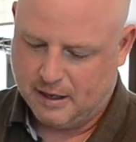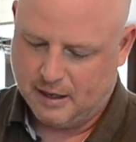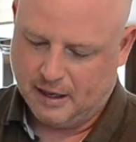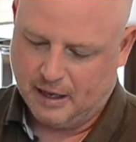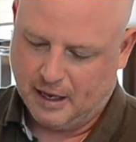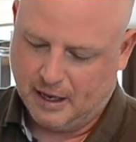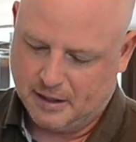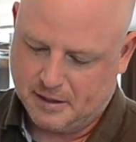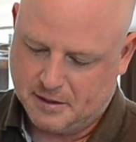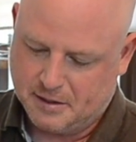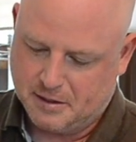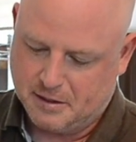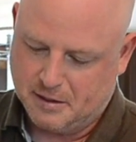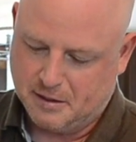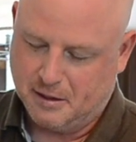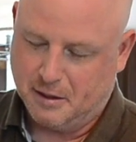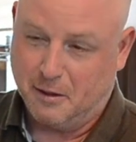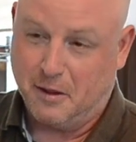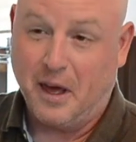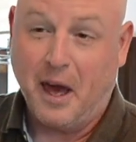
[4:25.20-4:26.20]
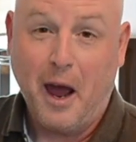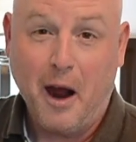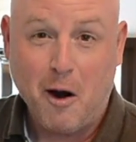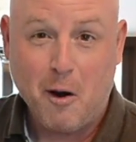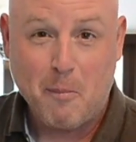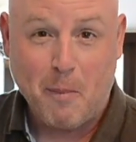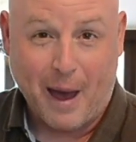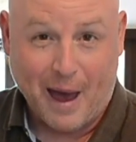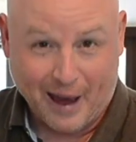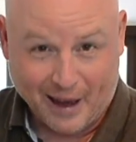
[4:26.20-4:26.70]
it's the
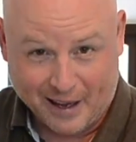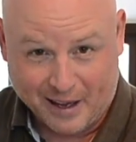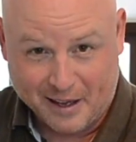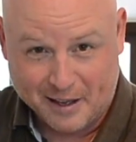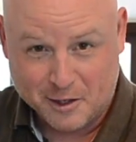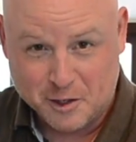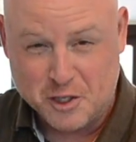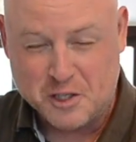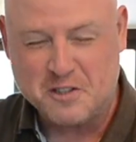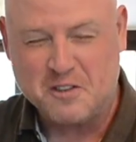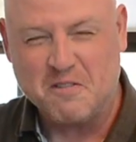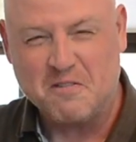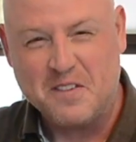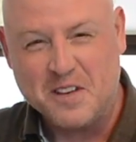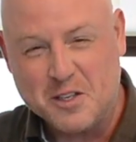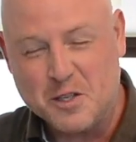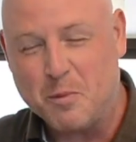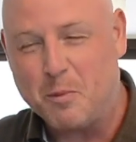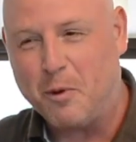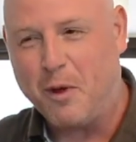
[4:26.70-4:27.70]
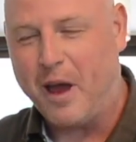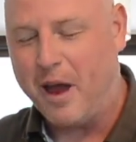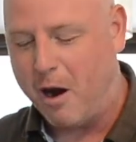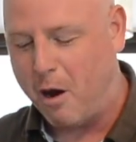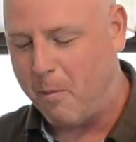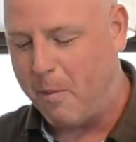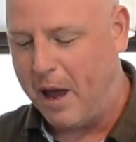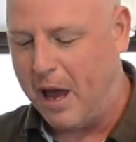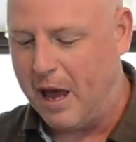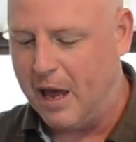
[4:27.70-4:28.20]
airbag, just a visible
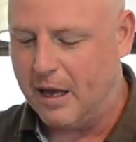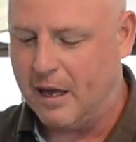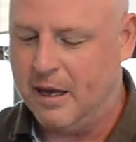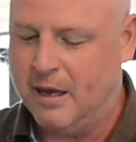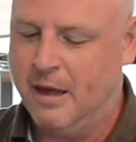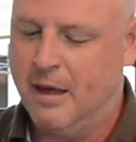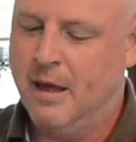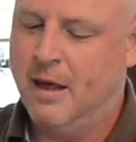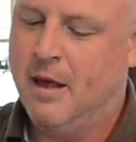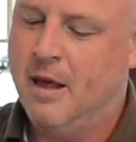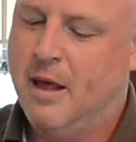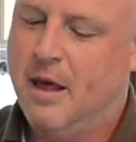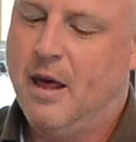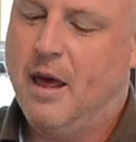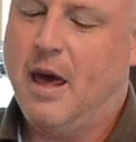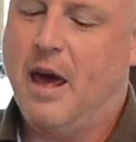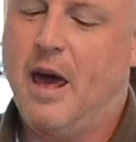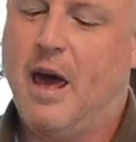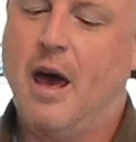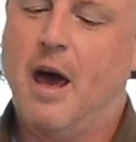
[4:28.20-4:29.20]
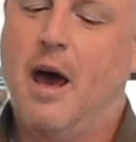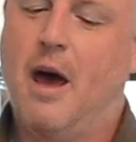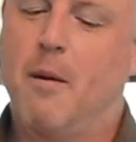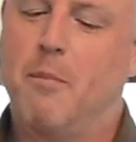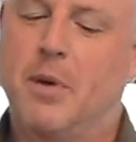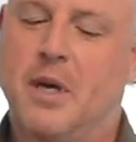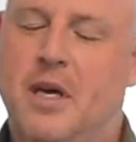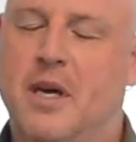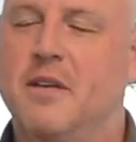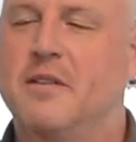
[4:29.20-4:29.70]
airbag,
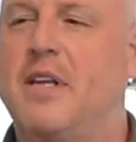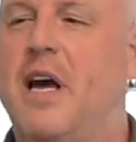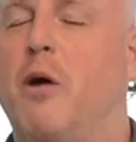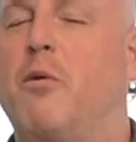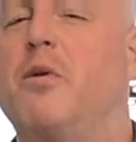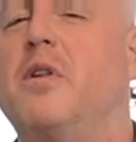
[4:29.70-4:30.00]
because that